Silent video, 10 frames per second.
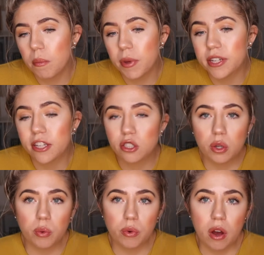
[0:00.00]

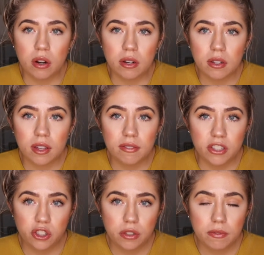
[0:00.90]
potential wrong
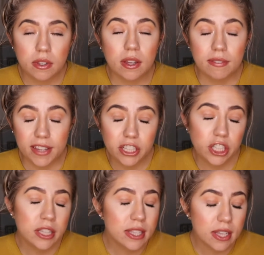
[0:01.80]

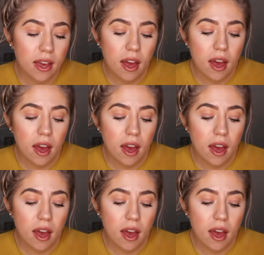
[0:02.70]
convictions.